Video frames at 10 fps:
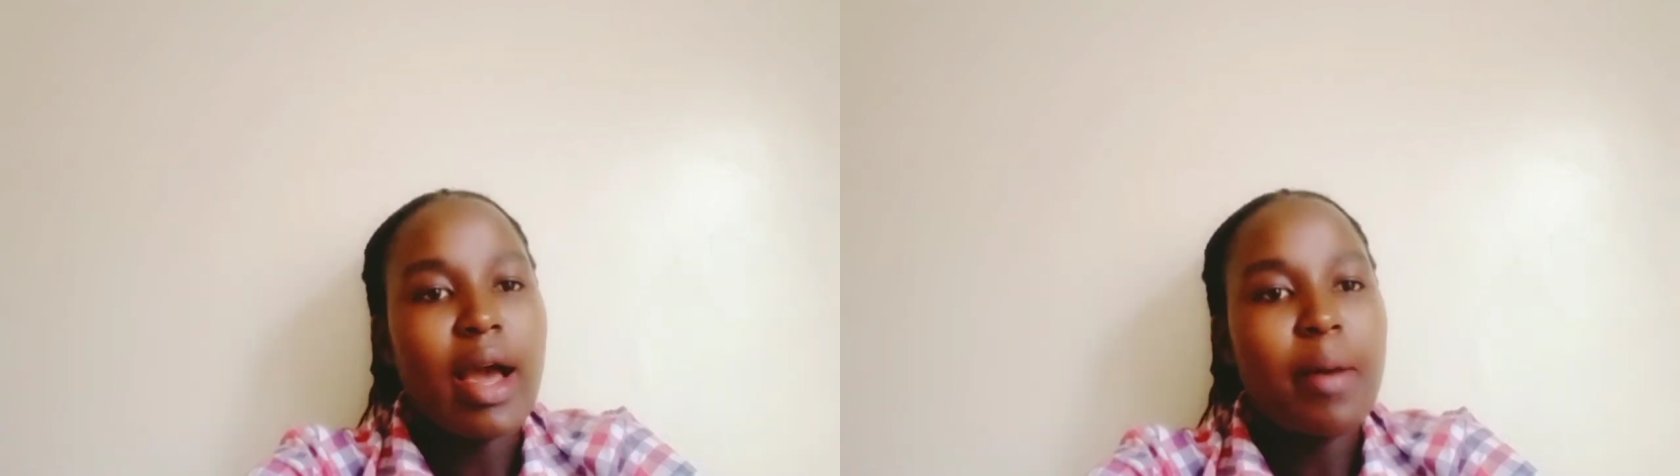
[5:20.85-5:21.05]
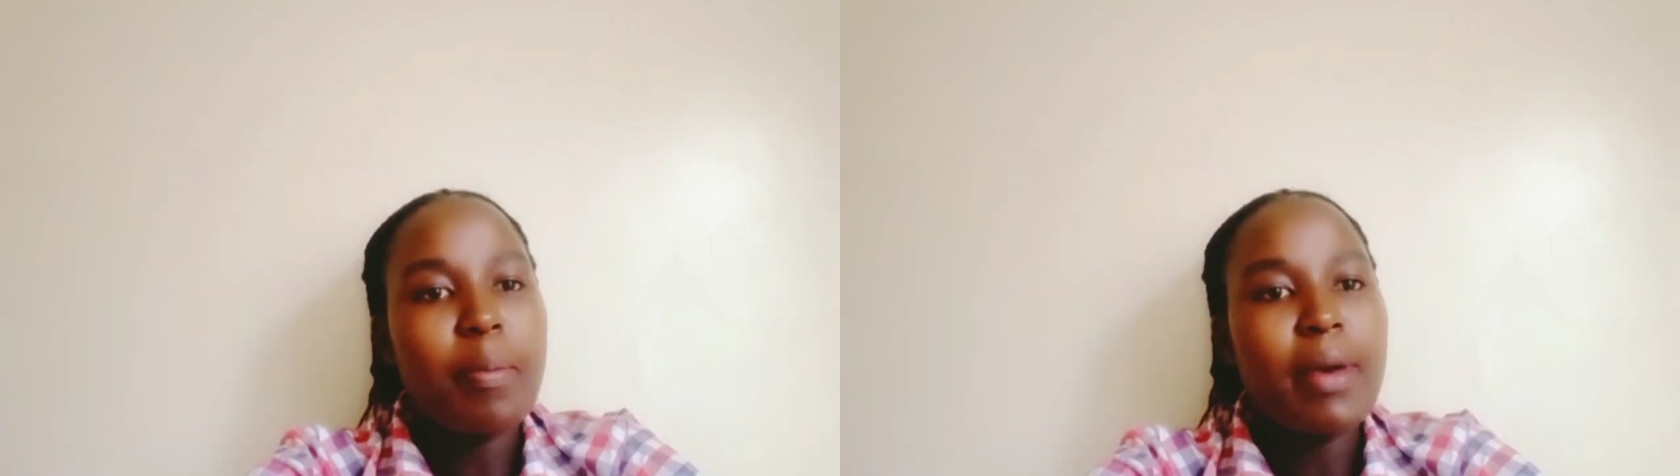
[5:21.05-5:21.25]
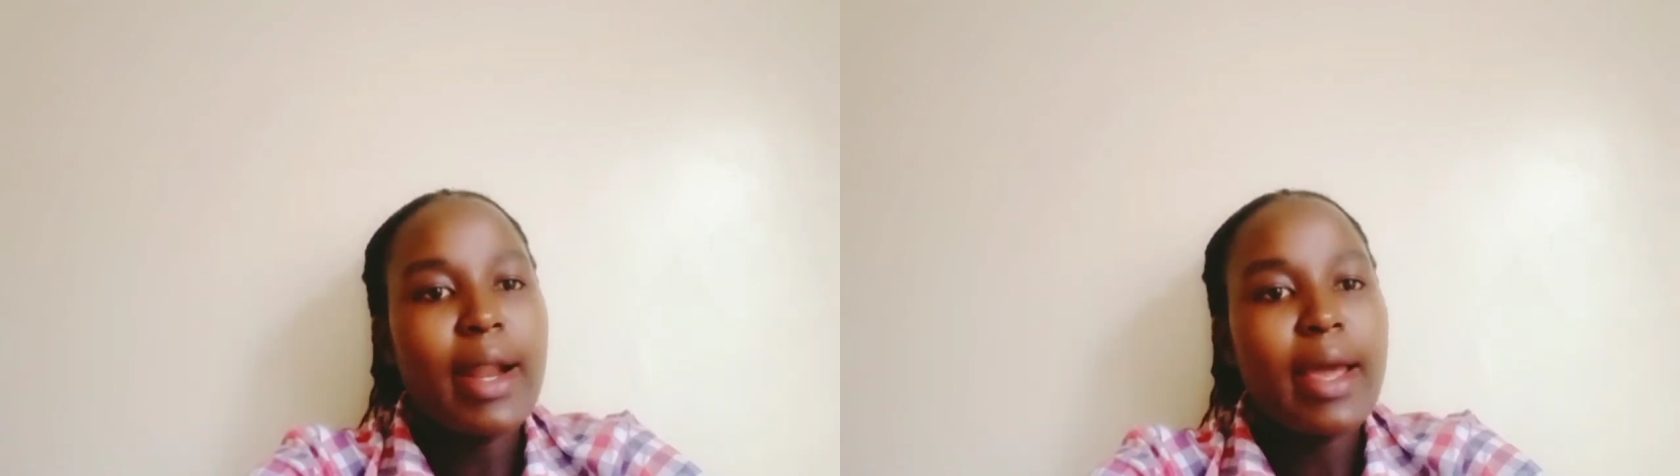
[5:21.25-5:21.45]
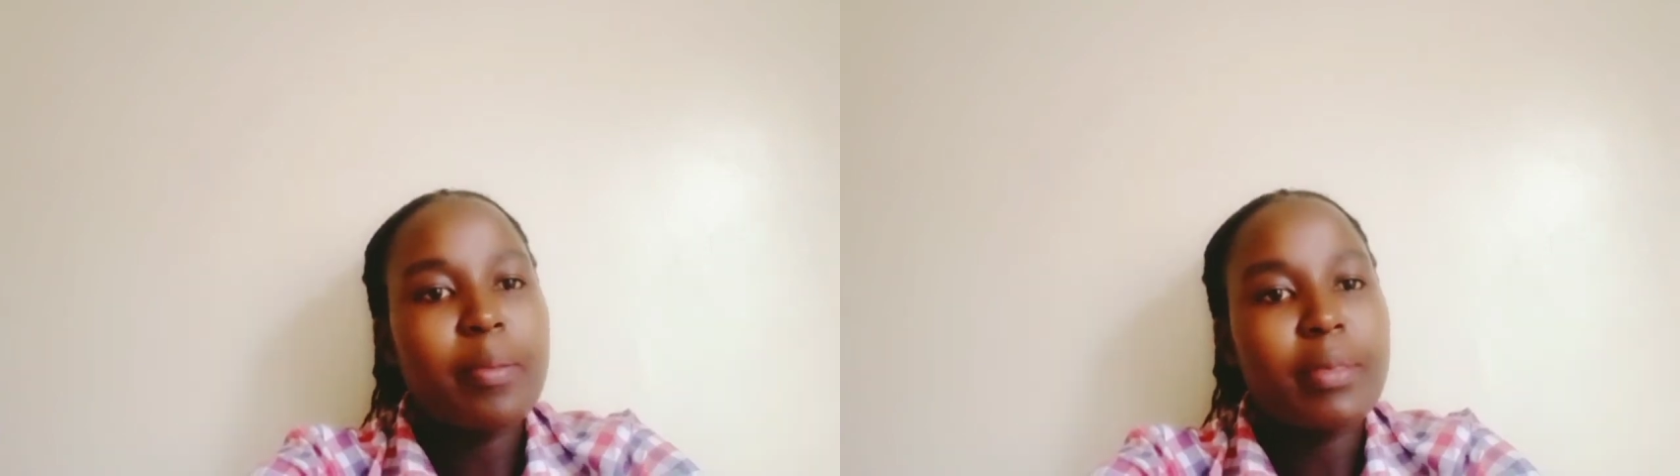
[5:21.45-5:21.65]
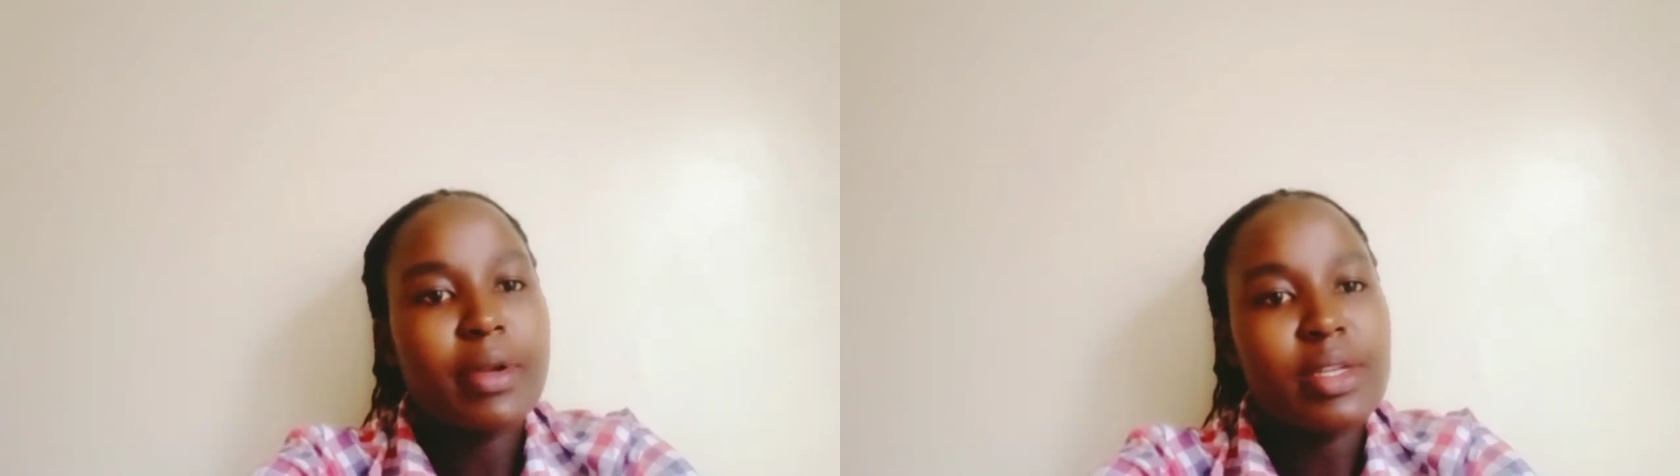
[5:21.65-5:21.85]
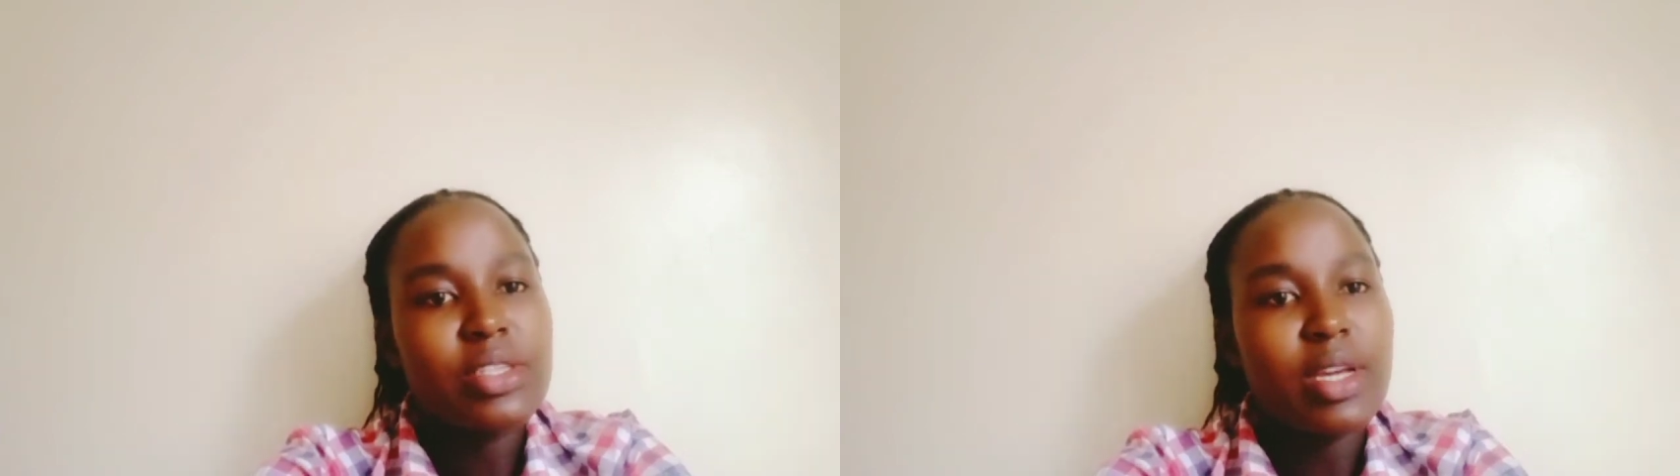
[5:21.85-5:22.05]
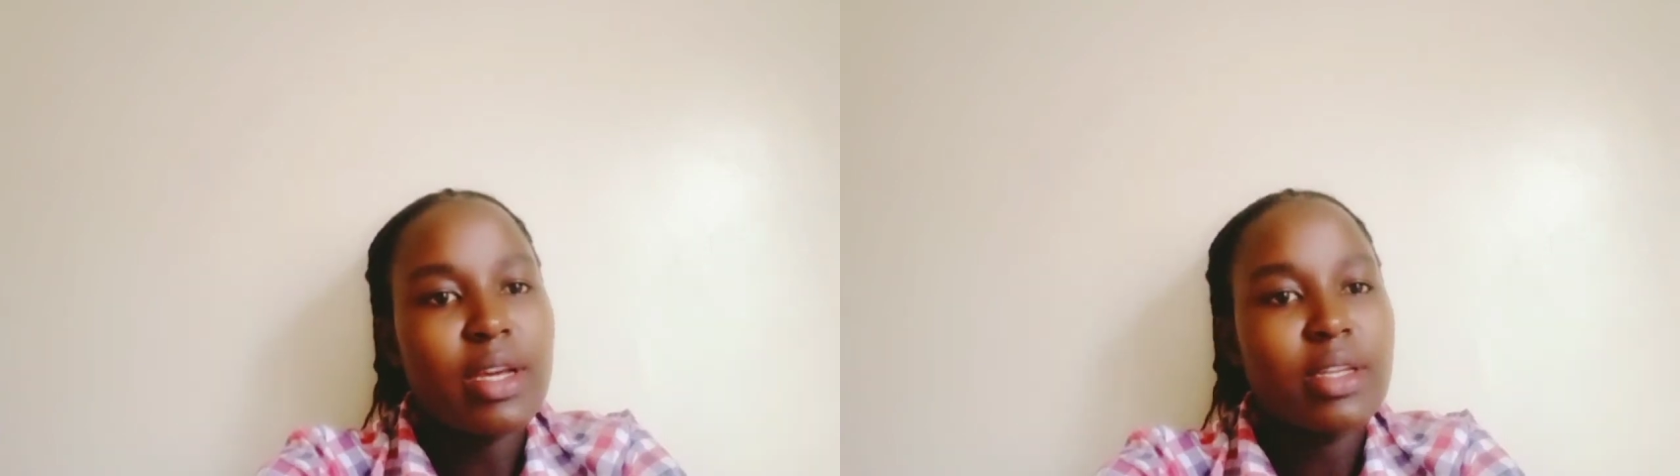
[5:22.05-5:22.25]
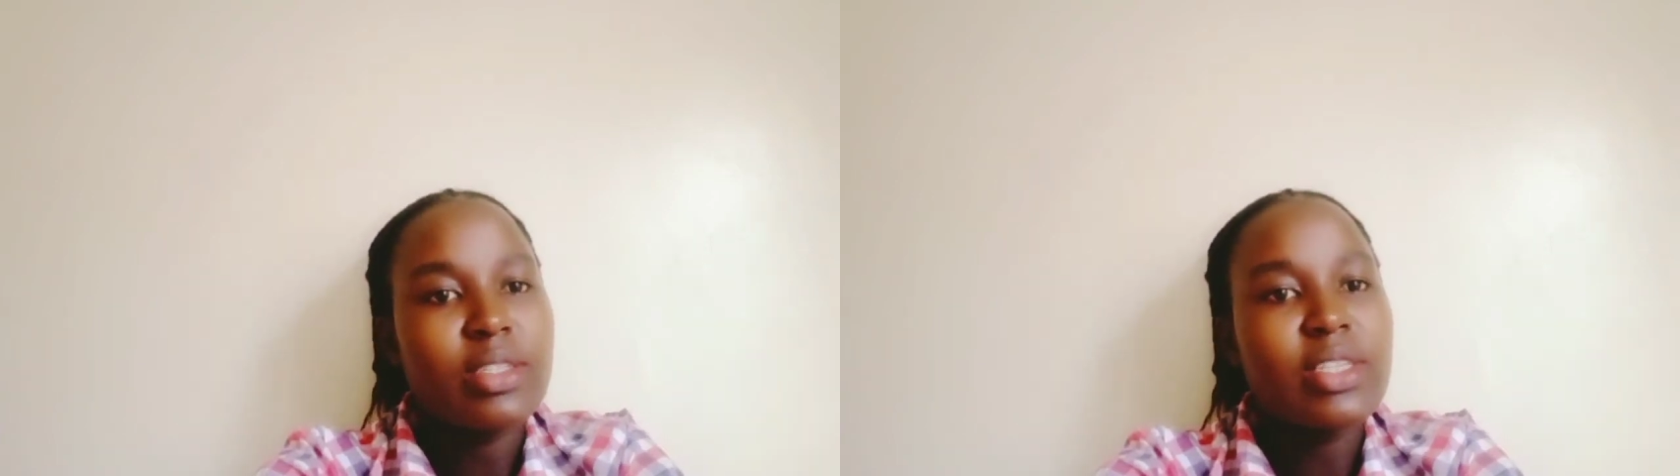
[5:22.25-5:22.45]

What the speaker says: apply pressure